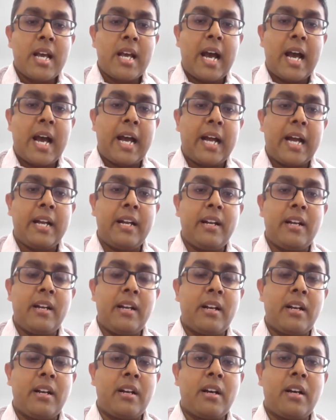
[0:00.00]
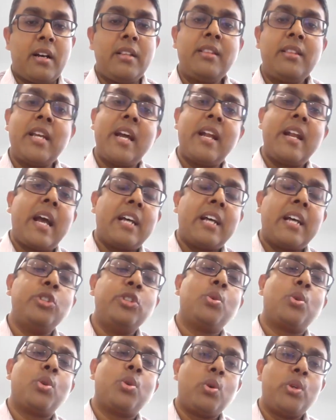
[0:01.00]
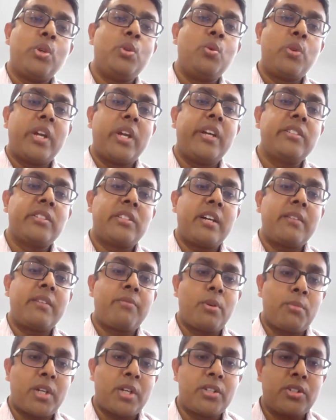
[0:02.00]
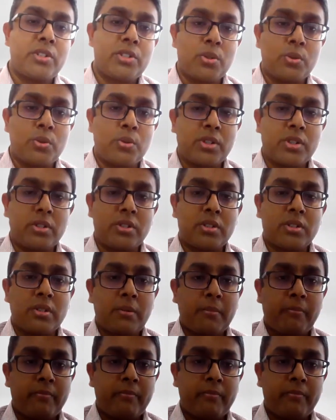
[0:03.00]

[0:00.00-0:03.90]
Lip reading: And then as you grow, you raise debt from other sources.